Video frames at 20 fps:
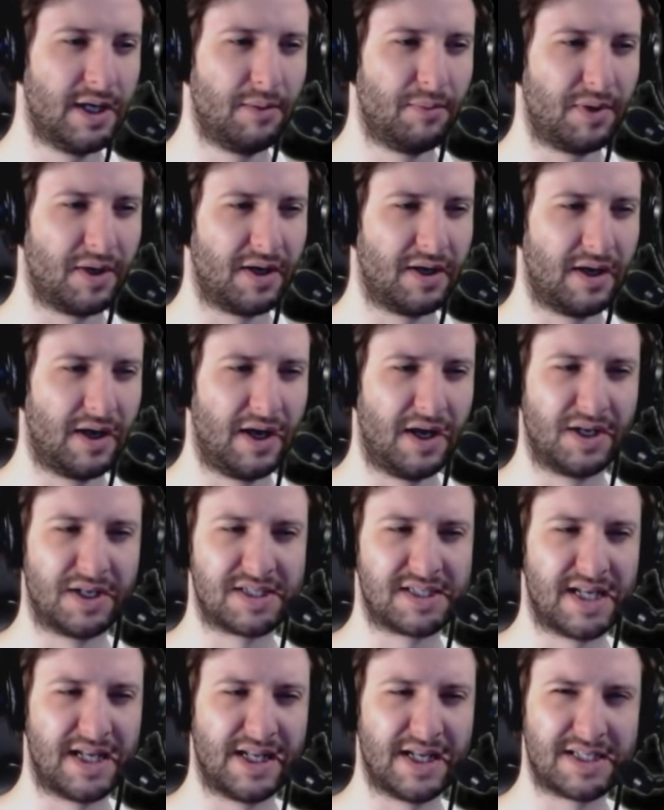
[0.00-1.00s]
but I
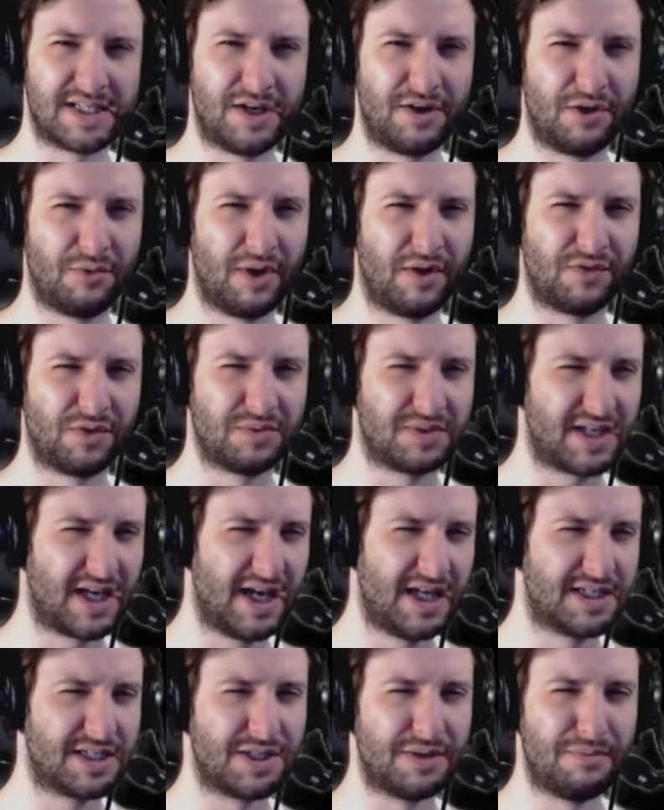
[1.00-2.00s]
understand that's the only way for them to
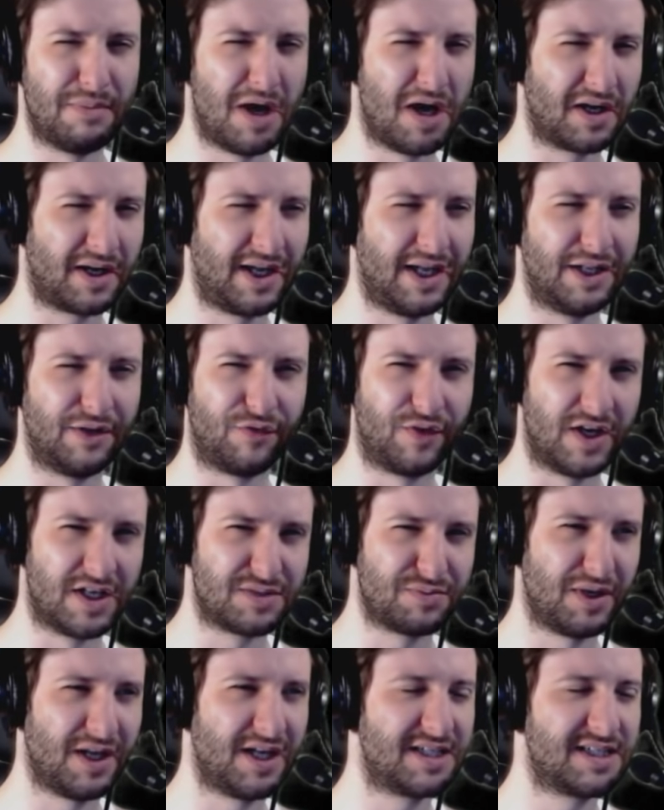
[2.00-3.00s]
get into the market in the
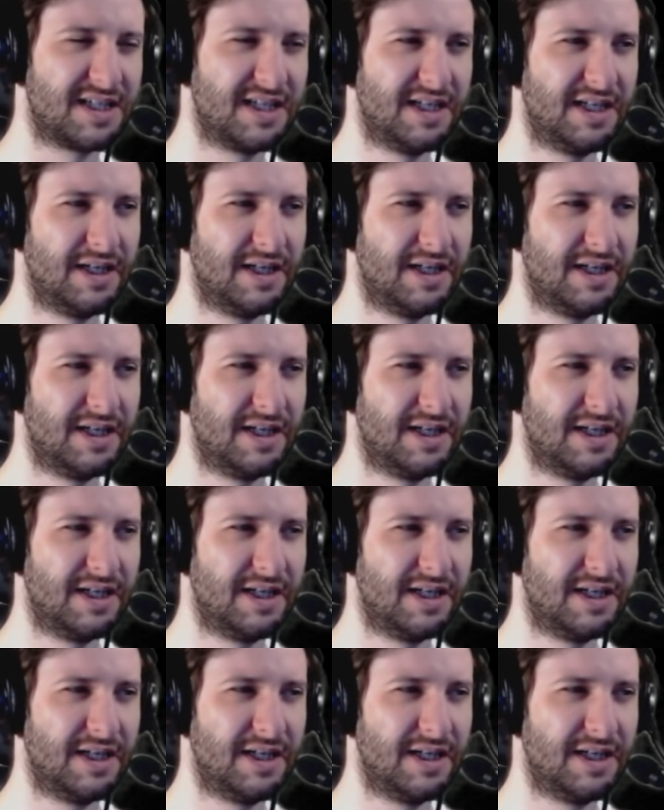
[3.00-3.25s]
first place